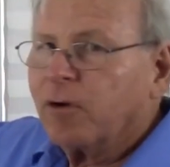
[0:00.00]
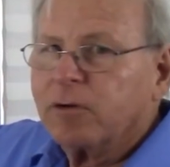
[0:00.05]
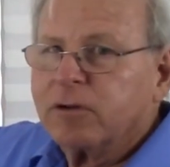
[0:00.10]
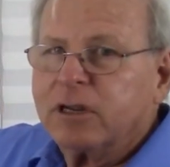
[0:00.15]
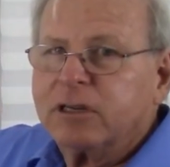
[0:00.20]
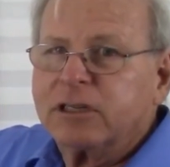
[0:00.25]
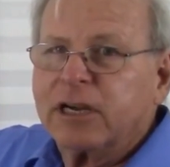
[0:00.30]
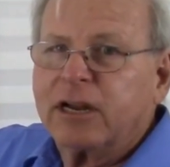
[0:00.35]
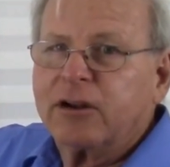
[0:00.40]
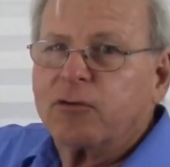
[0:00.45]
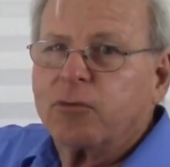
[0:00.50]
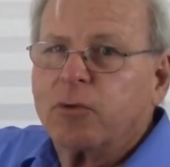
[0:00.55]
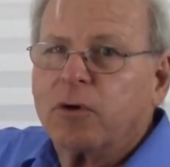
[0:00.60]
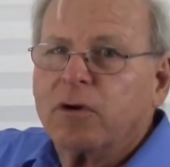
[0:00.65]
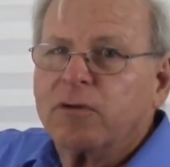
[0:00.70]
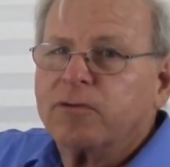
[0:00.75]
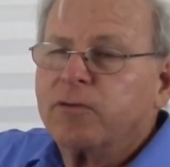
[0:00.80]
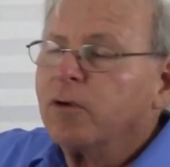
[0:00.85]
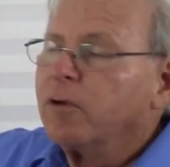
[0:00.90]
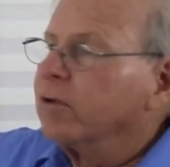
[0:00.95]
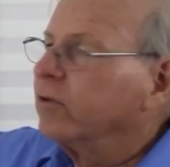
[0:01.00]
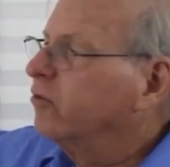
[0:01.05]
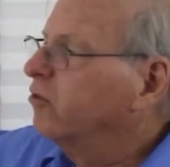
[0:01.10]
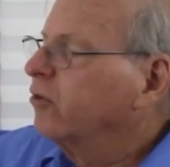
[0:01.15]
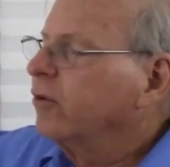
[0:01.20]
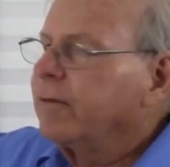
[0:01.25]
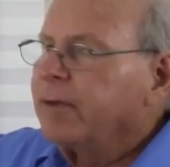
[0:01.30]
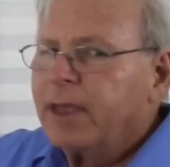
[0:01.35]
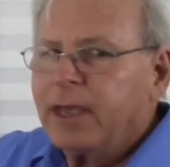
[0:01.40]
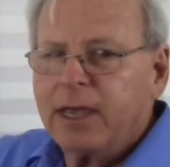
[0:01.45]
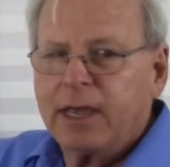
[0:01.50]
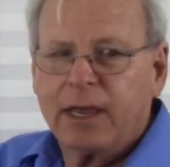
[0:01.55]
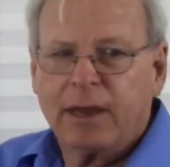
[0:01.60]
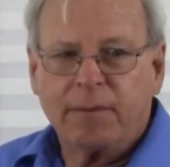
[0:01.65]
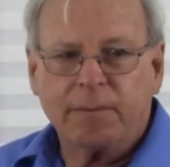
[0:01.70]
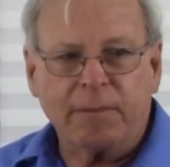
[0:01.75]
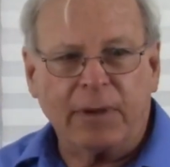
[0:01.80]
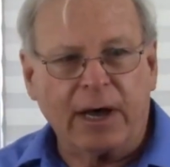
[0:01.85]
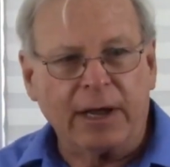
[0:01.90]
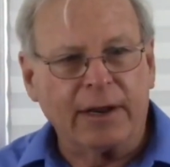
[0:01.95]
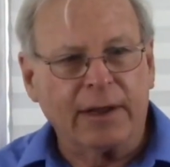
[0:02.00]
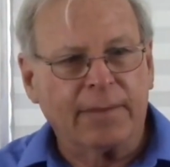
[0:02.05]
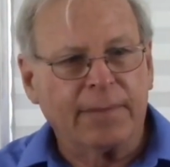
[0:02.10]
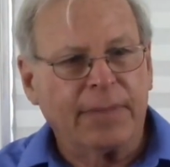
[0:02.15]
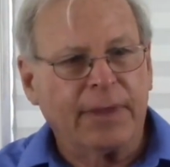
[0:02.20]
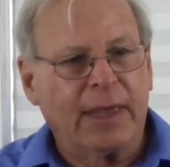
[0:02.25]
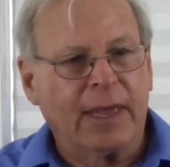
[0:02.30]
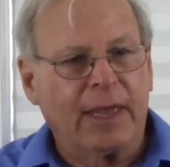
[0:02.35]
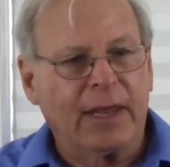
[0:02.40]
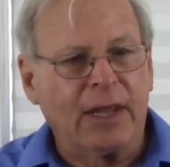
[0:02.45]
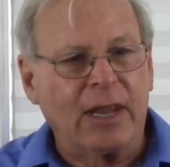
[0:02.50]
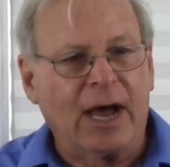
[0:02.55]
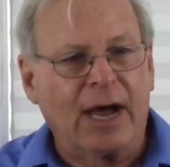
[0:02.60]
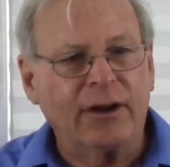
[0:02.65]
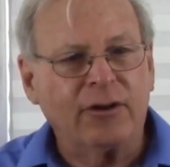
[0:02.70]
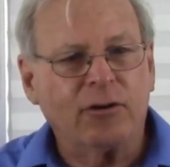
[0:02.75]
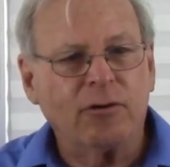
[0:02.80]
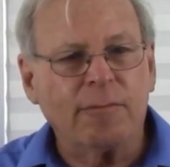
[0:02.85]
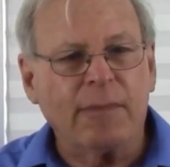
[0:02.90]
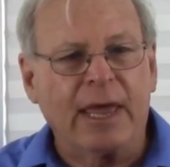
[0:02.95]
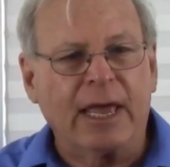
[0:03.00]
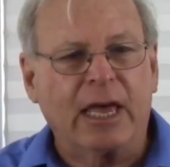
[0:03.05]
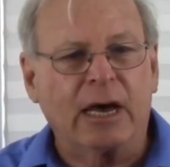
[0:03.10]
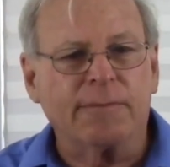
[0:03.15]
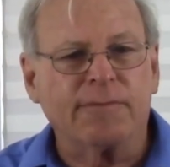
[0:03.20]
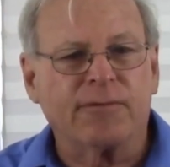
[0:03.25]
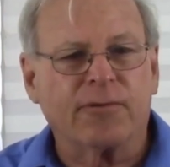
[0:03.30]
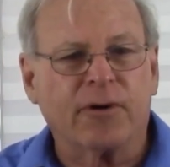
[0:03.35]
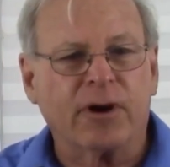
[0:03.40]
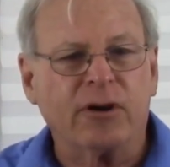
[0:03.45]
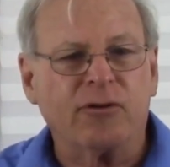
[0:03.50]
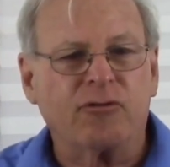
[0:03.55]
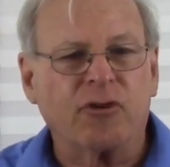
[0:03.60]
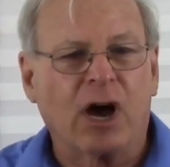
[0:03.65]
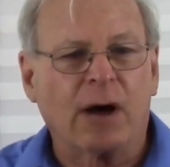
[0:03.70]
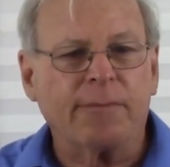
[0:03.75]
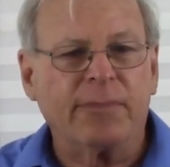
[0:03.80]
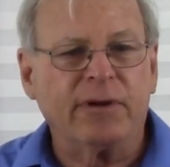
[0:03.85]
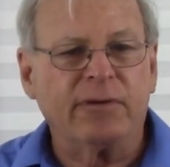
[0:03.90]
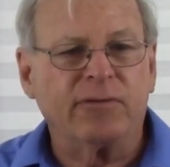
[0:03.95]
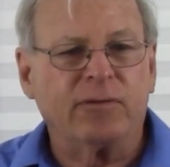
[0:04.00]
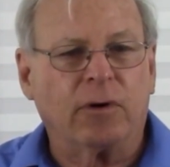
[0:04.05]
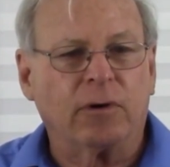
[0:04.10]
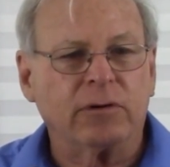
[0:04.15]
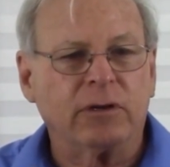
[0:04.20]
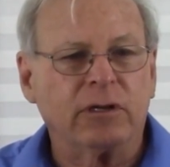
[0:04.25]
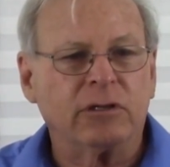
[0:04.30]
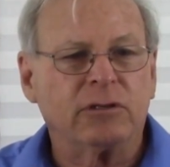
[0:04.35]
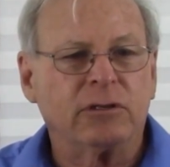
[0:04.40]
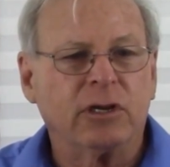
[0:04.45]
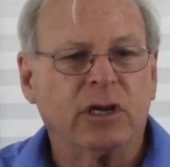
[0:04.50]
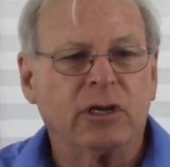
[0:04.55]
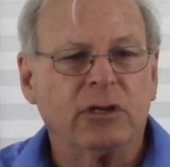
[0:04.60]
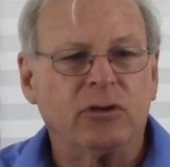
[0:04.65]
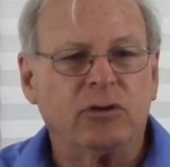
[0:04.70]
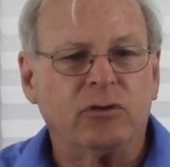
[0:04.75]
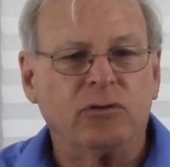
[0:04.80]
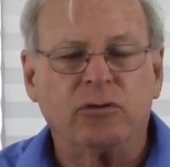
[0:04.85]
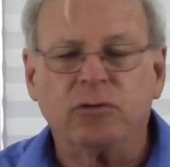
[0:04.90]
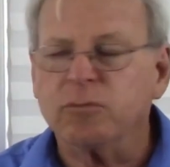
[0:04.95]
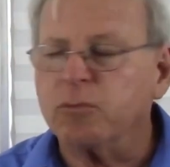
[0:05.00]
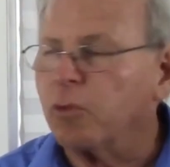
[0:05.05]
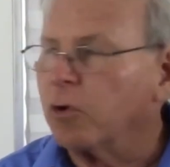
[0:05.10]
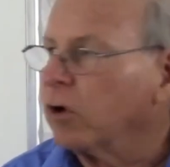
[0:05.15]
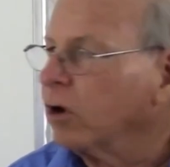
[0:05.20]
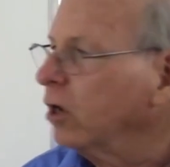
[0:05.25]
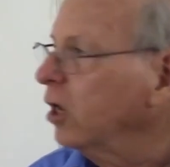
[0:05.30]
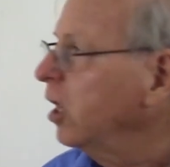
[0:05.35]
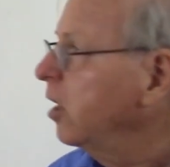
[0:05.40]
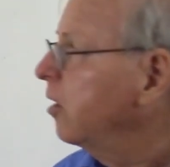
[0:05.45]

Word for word: voltage at 12 volts, but not to make up for a drop in voltage due to more